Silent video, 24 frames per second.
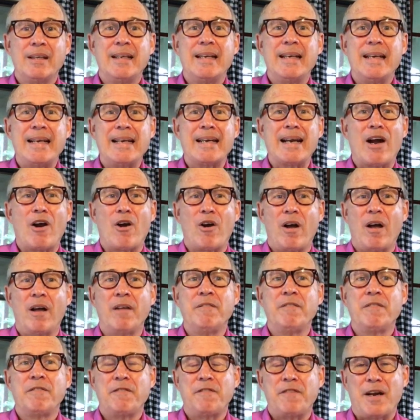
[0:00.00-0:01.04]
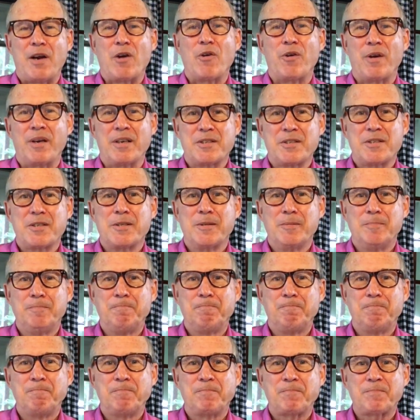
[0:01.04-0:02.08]
in our unfairness.
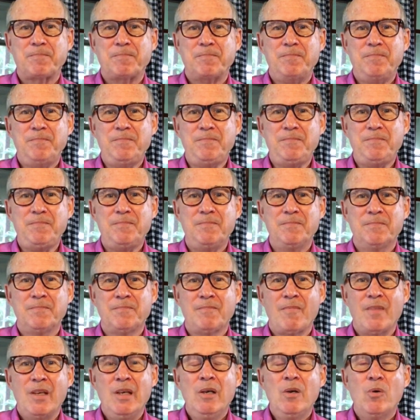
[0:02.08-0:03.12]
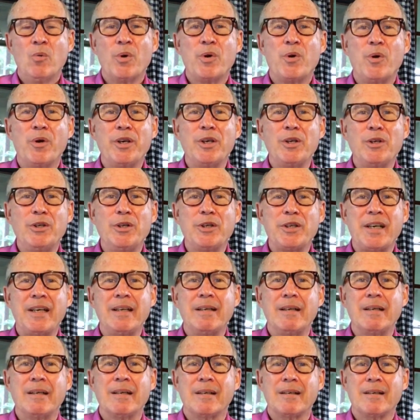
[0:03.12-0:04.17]
We're going to look
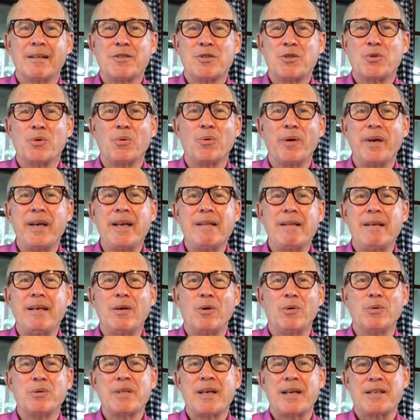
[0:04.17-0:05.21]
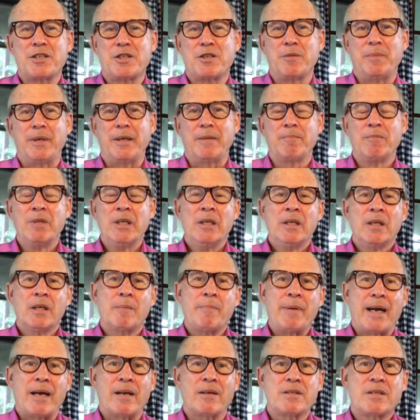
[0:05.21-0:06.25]
in a story in the Old Testament
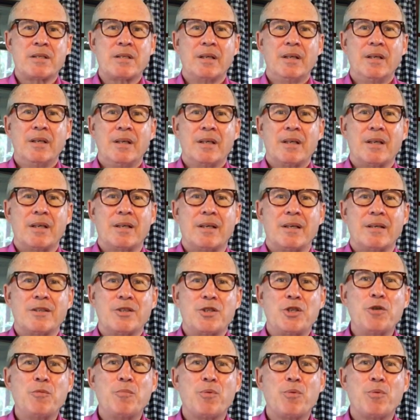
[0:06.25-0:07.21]
about uh, two